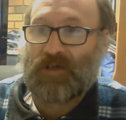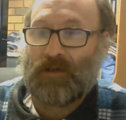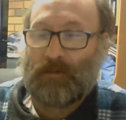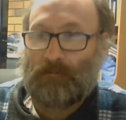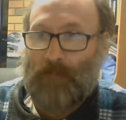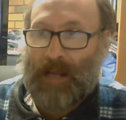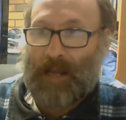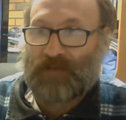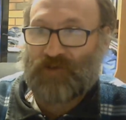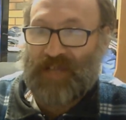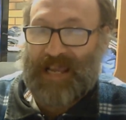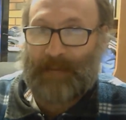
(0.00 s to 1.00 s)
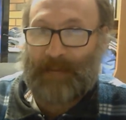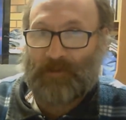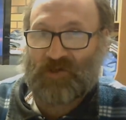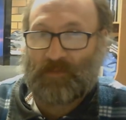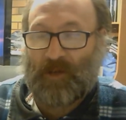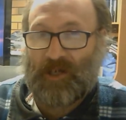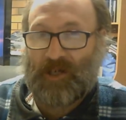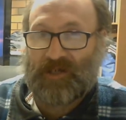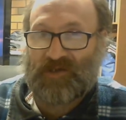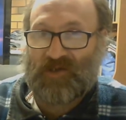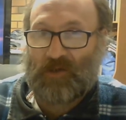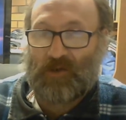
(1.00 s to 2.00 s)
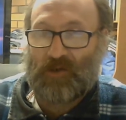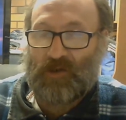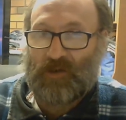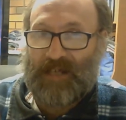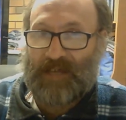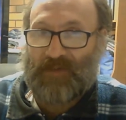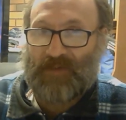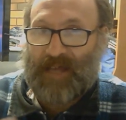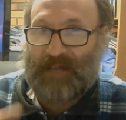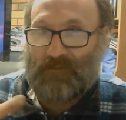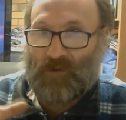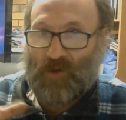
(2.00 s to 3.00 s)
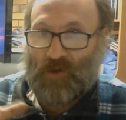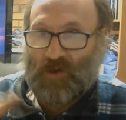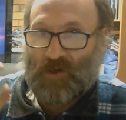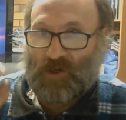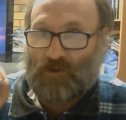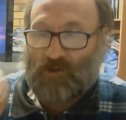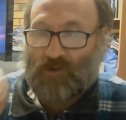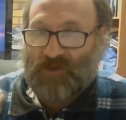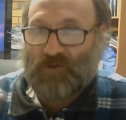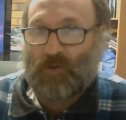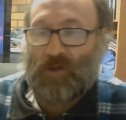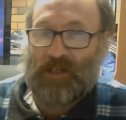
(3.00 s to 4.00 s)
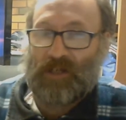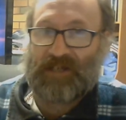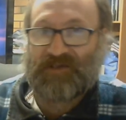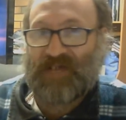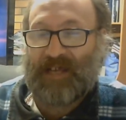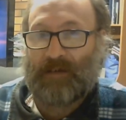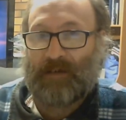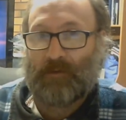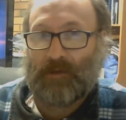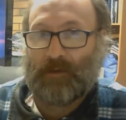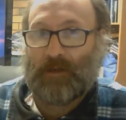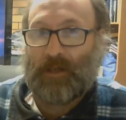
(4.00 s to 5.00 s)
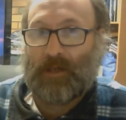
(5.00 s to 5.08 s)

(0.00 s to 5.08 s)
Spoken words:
to match the amp and speakers so that you get that crystal clear sound.